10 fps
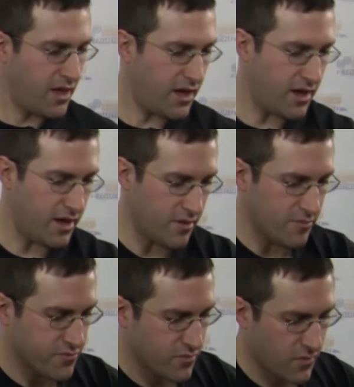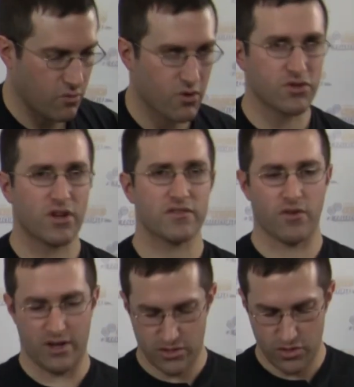Um, I'm going to
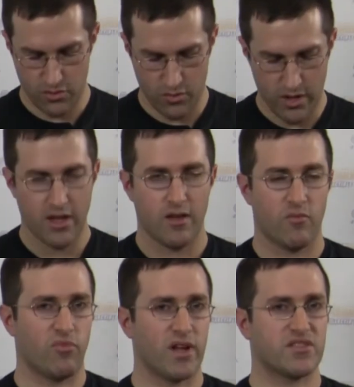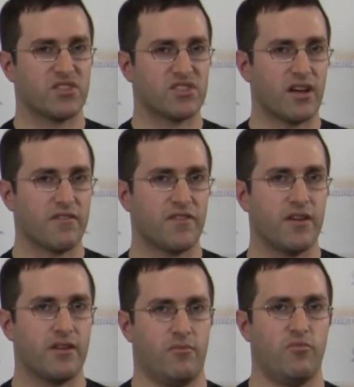transfer into Brett's stuff
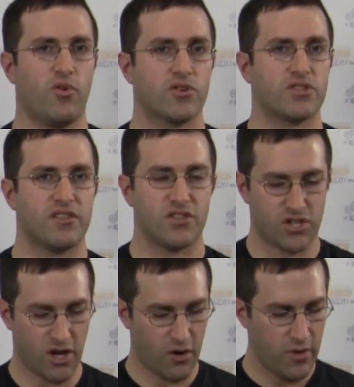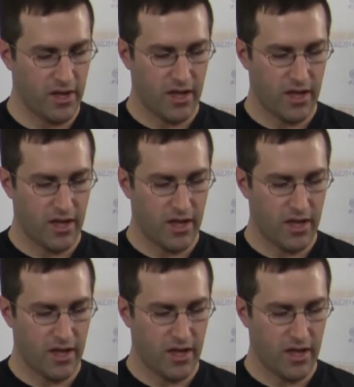portion of the show.